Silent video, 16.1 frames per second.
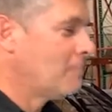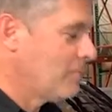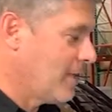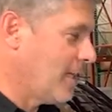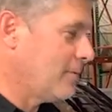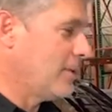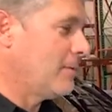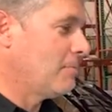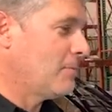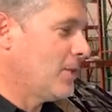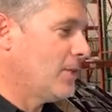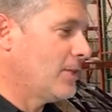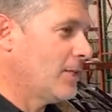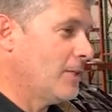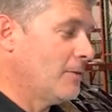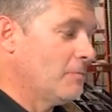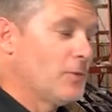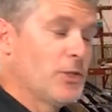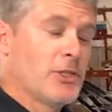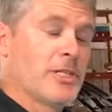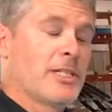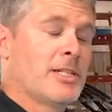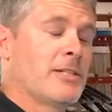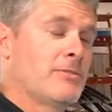anyway, there you go. You
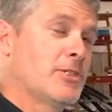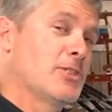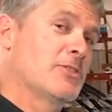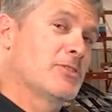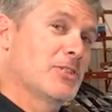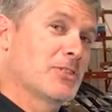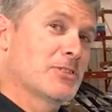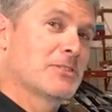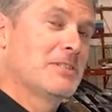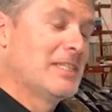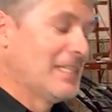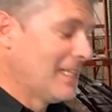heard it here first, folks.